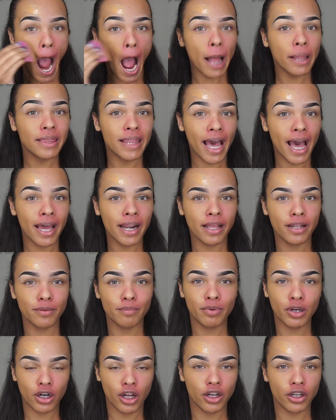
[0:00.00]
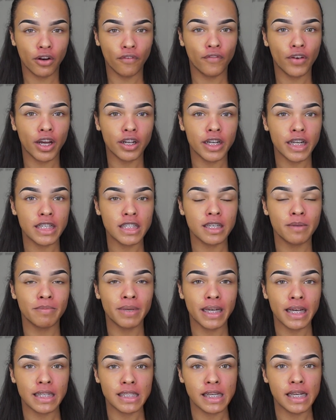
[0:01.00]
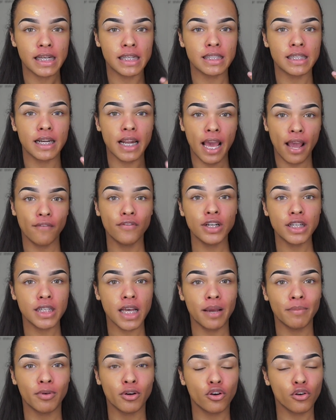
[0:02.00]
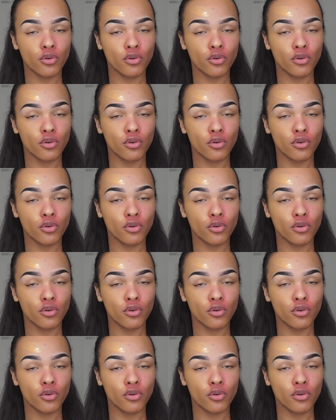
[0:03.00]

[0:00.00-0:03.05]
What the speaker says: and that and put on your foundation because it gets in every type of